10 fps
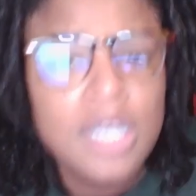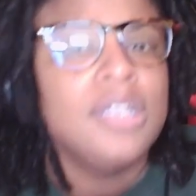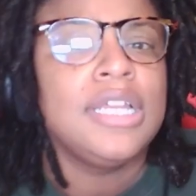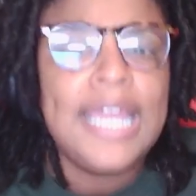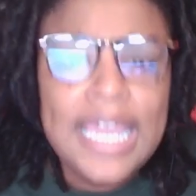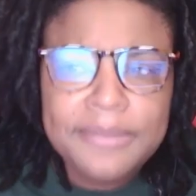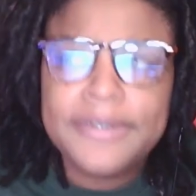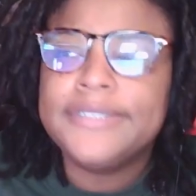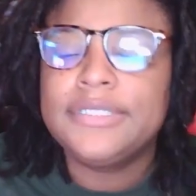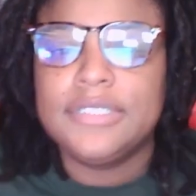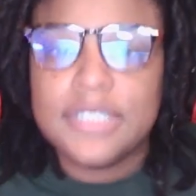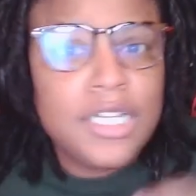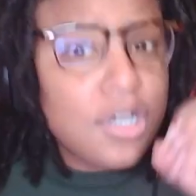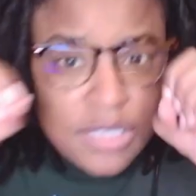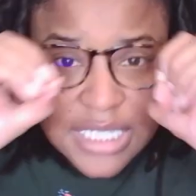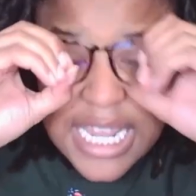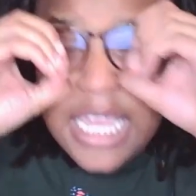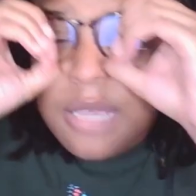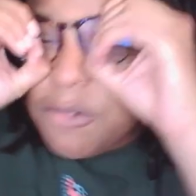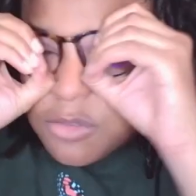The neighbors, the nosy
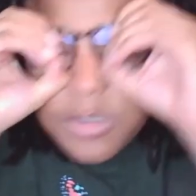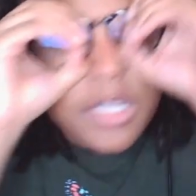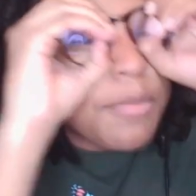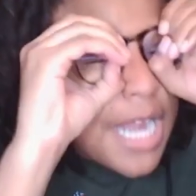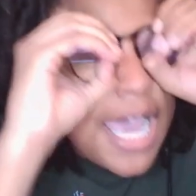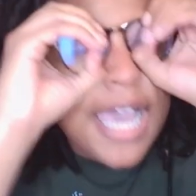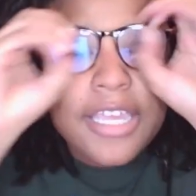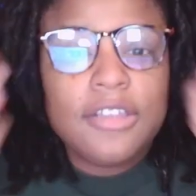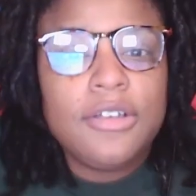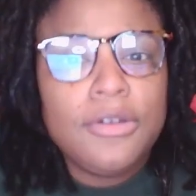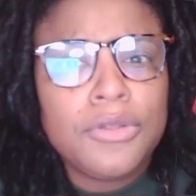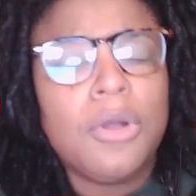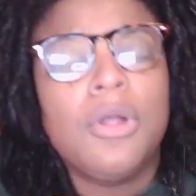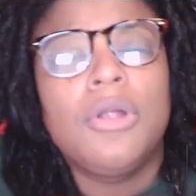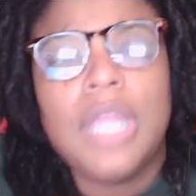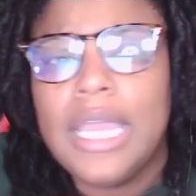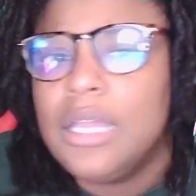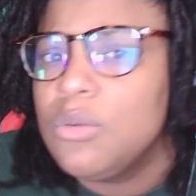neighbors with their binoculars are like,